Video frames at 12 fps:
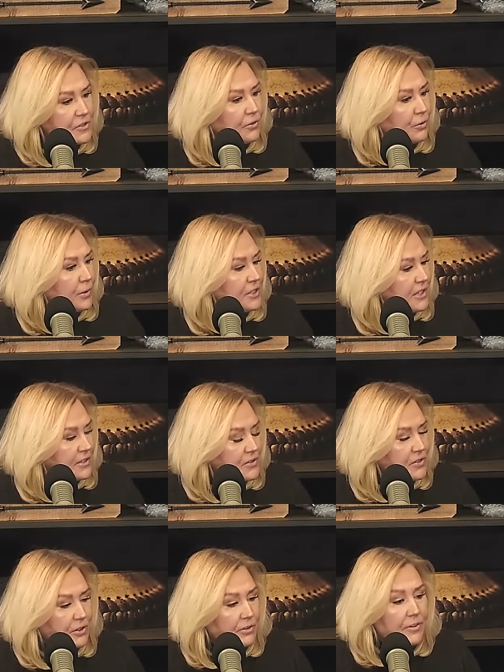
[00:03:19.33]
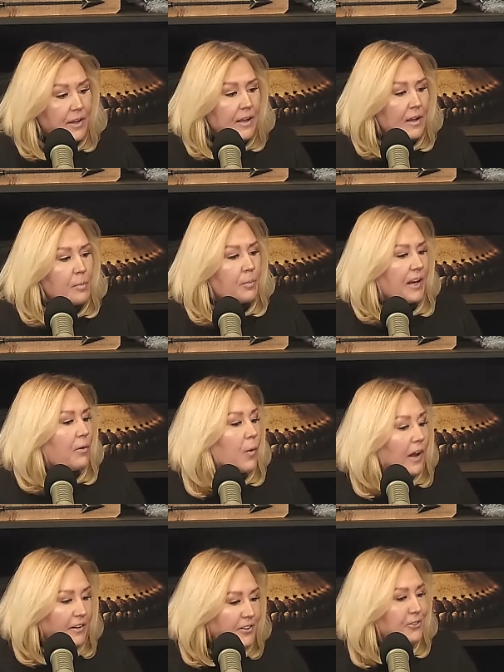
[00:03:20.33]
for which I serve, but I
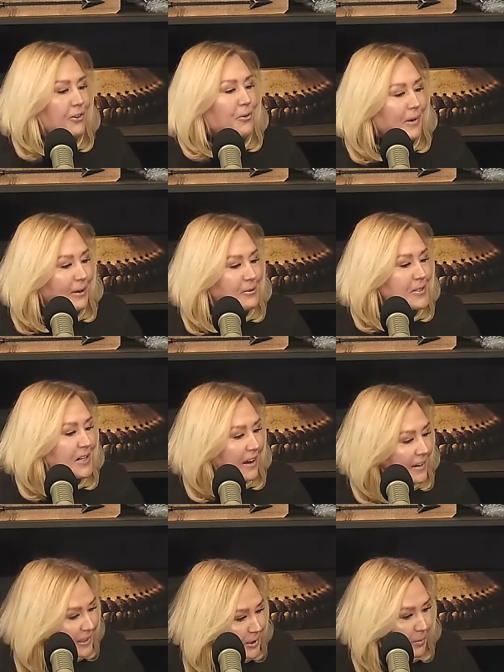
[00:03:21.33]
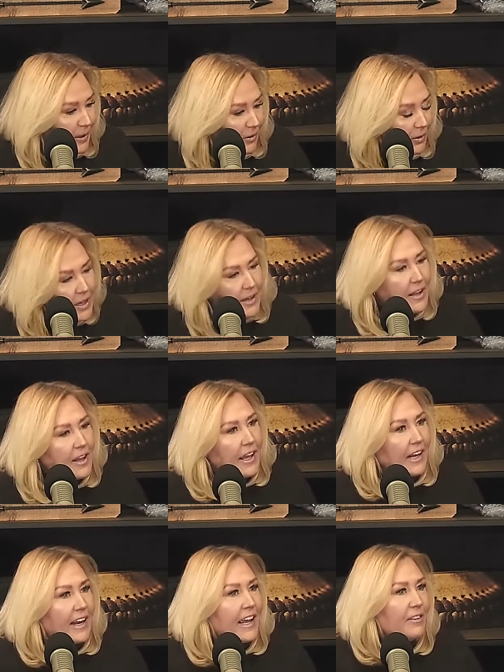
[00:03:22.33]
wanted to know what I was talking about.
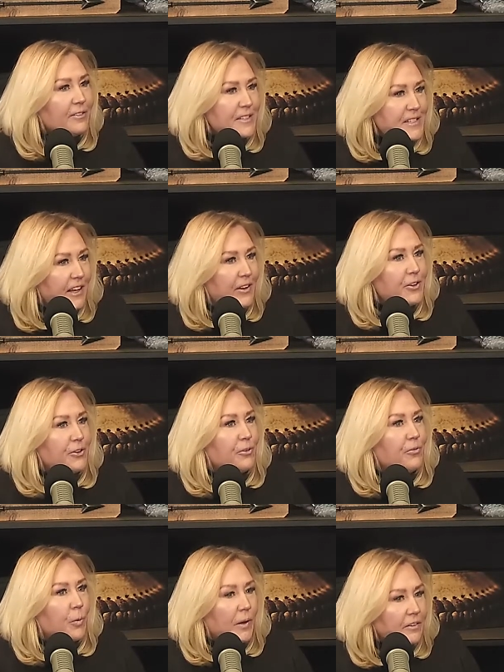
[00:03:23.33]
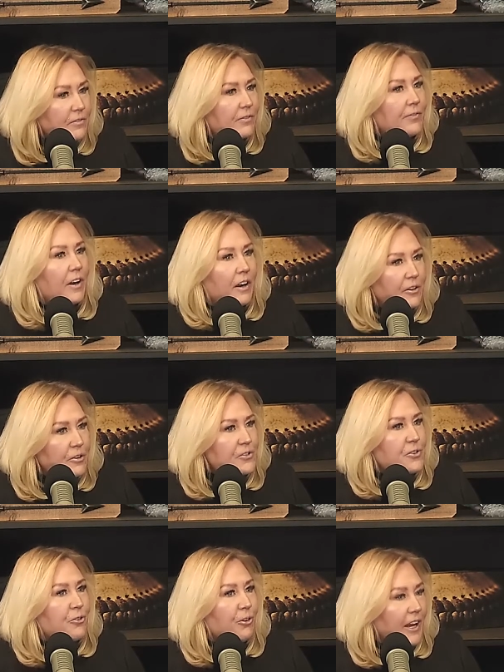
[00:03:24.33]
And I have to tell you, one of Fargo's
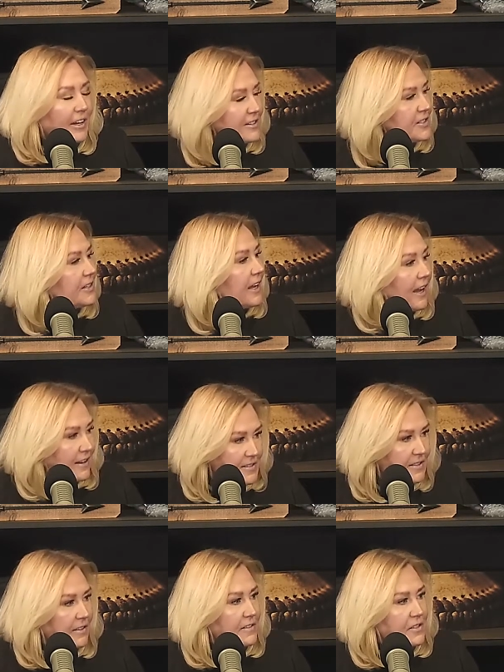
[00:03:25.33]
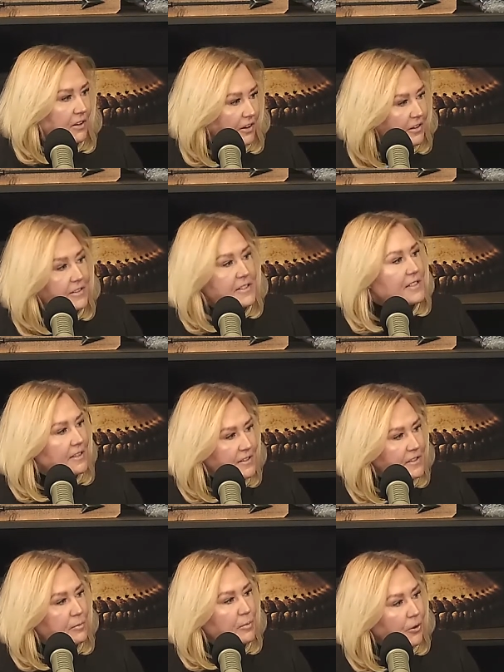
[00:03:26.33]
greatest assets are its
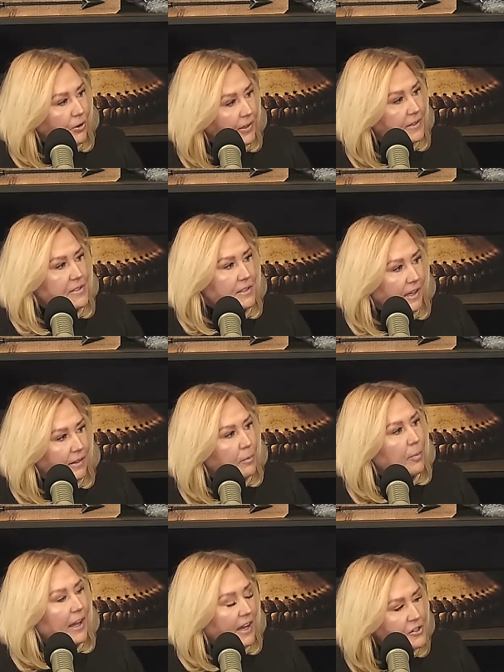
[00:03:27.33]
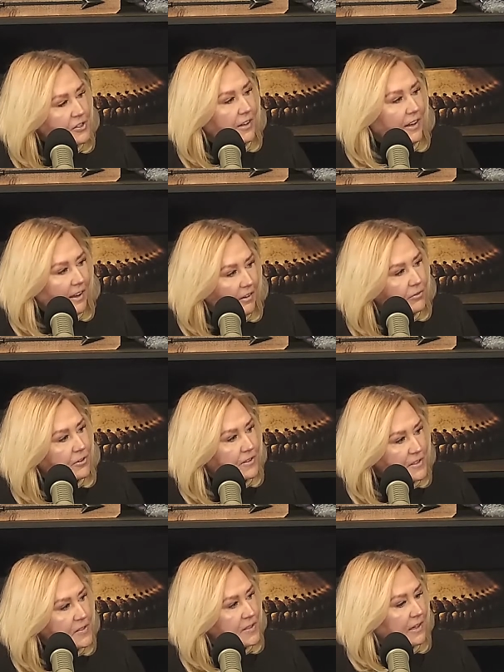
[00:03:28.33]
city's employees and the passion they have for
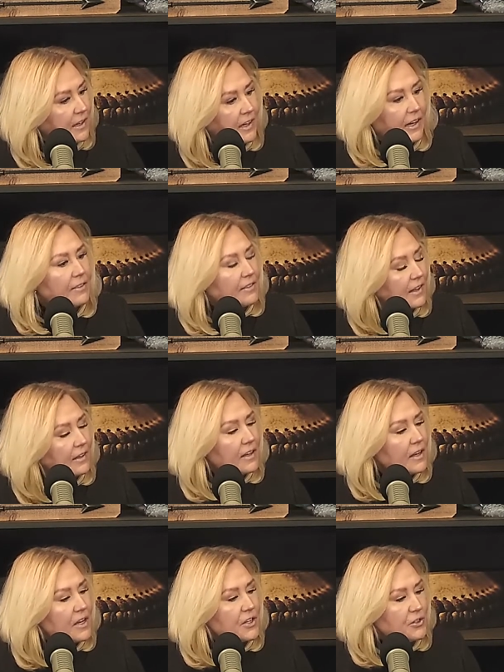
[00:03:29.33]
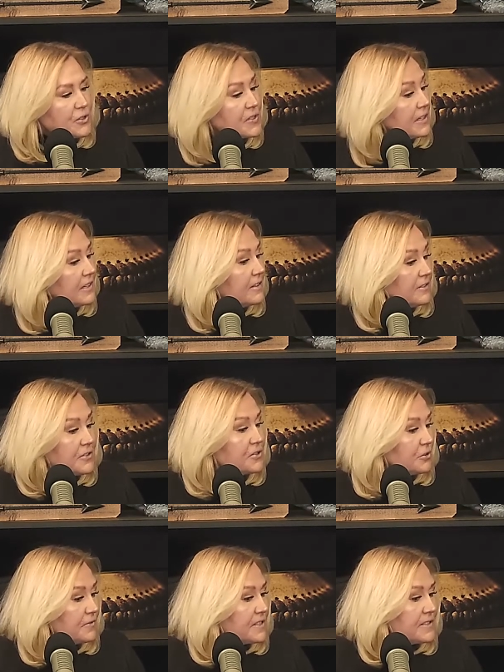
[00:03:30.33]
this city. And I think you see it in the
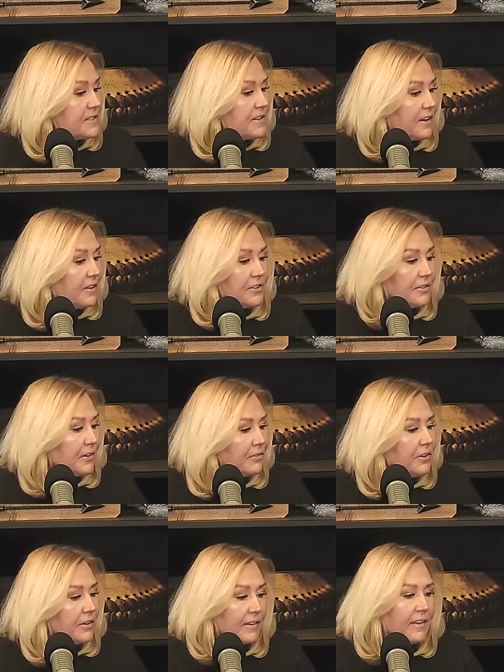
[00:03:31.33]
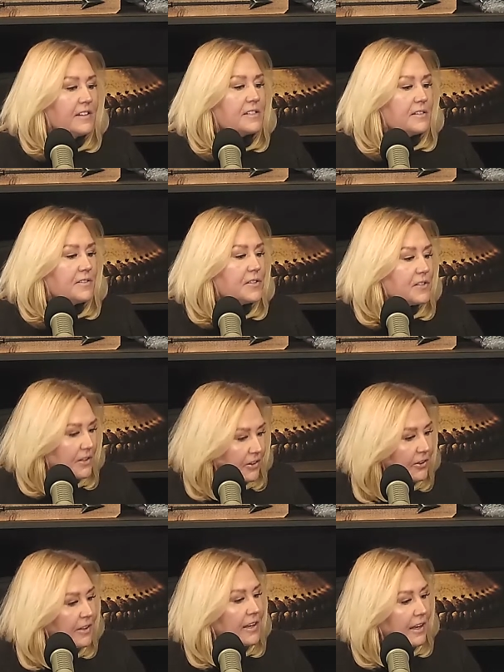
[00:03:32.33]
services that are delivered. They
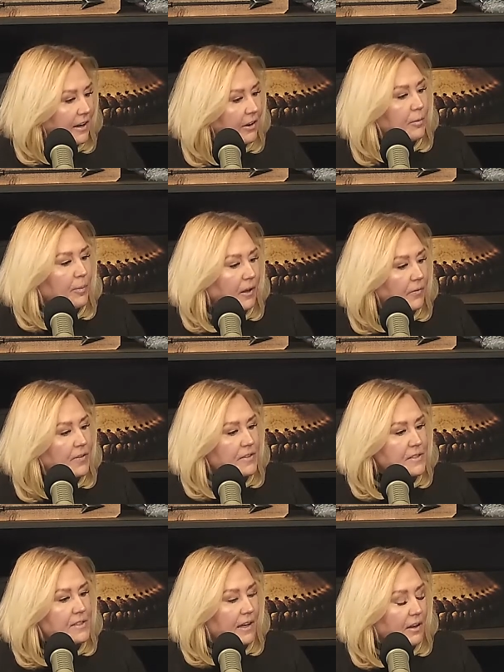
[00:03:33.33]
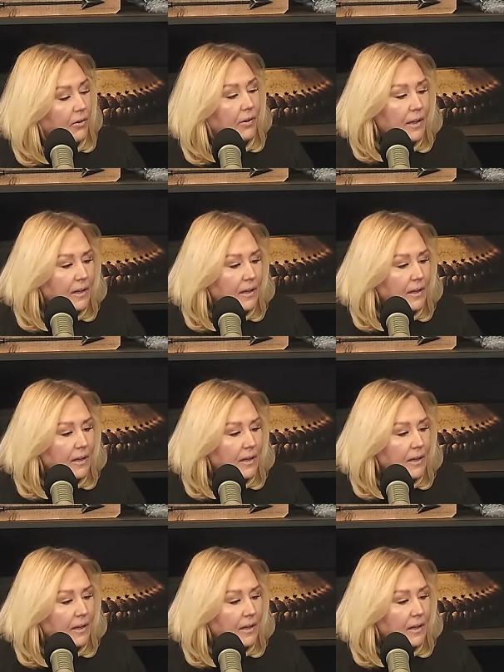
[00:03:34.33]
sincerely care about this town.